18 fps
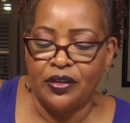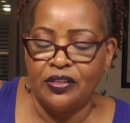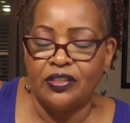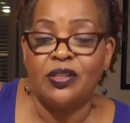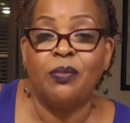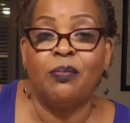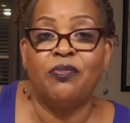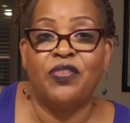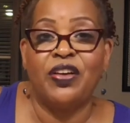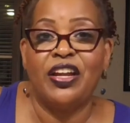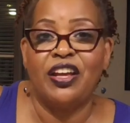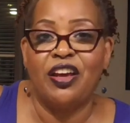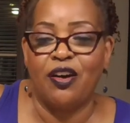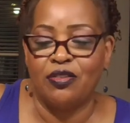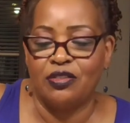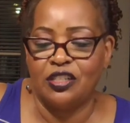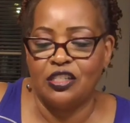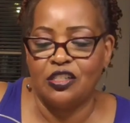some
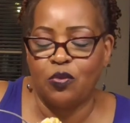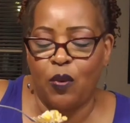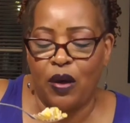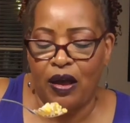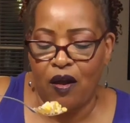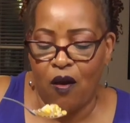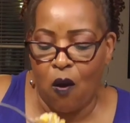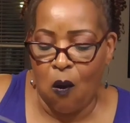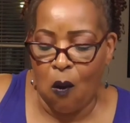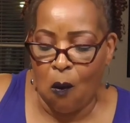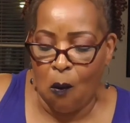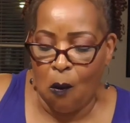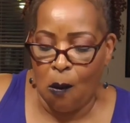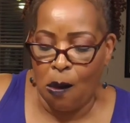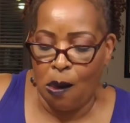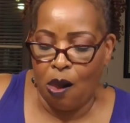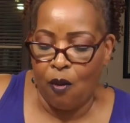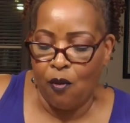videos as well,
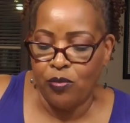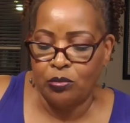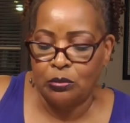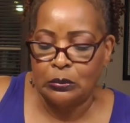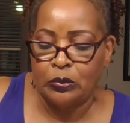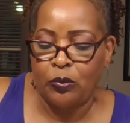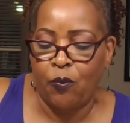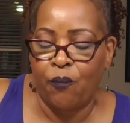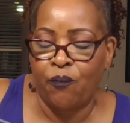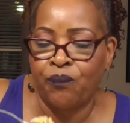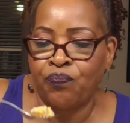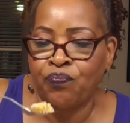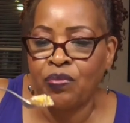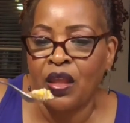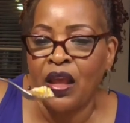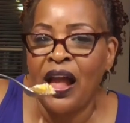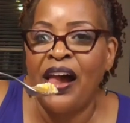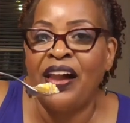
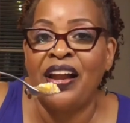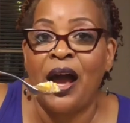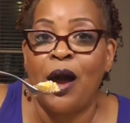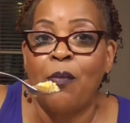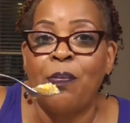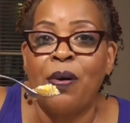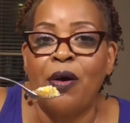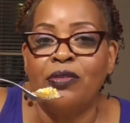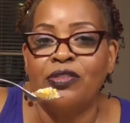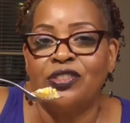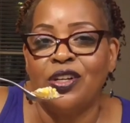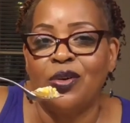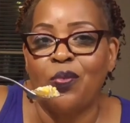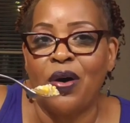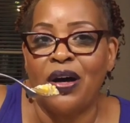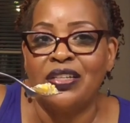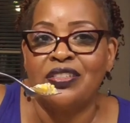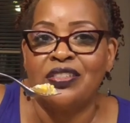and I'll post
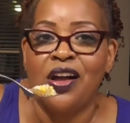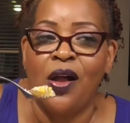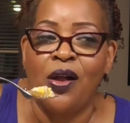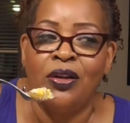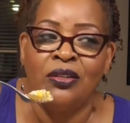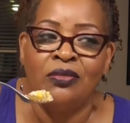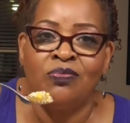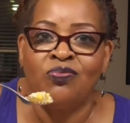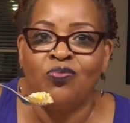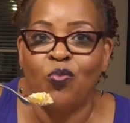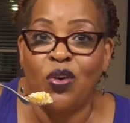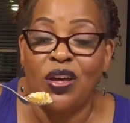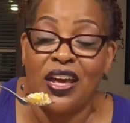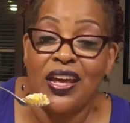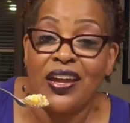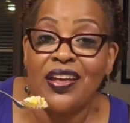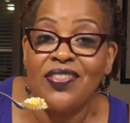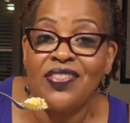it once we
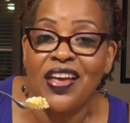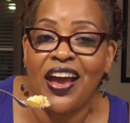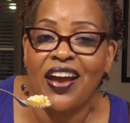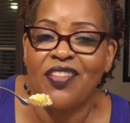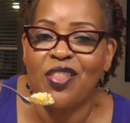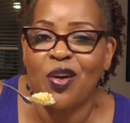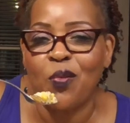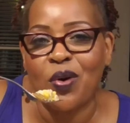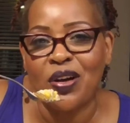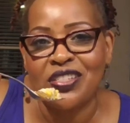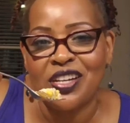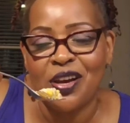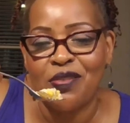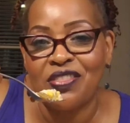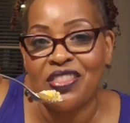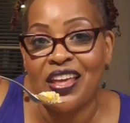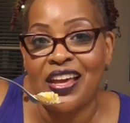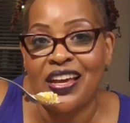get in there, then once
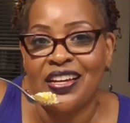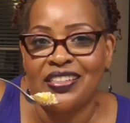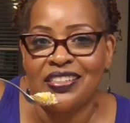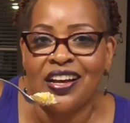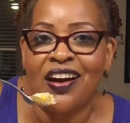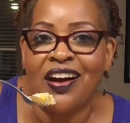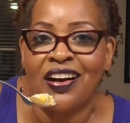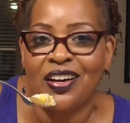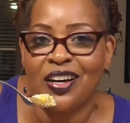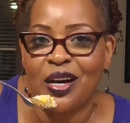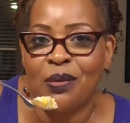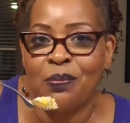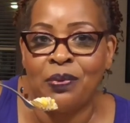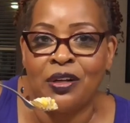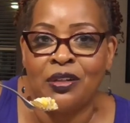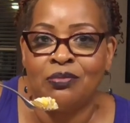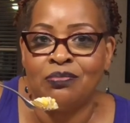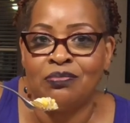everything is hung
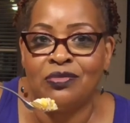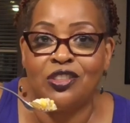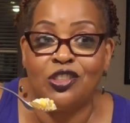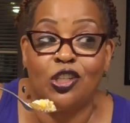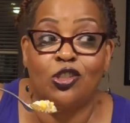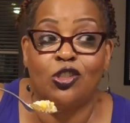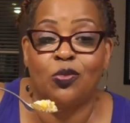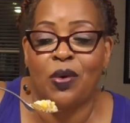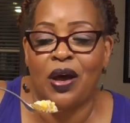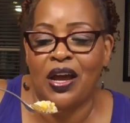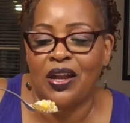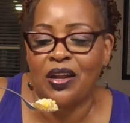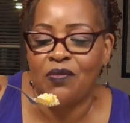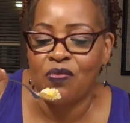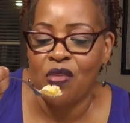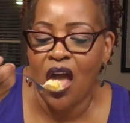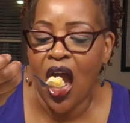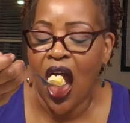up and
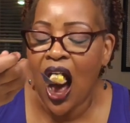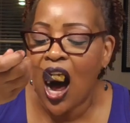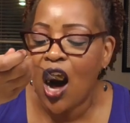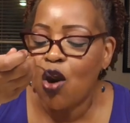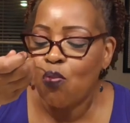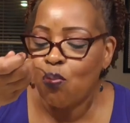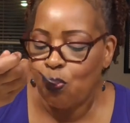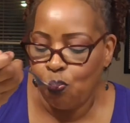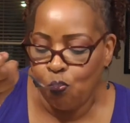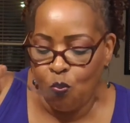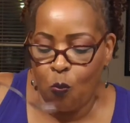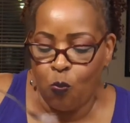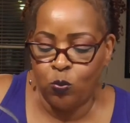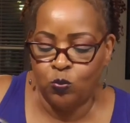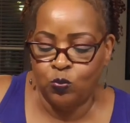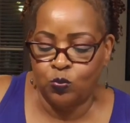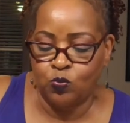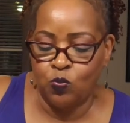situated.
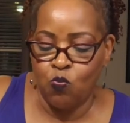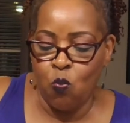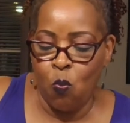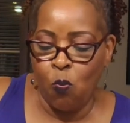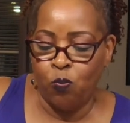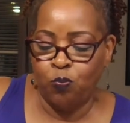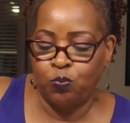Mm-hmm.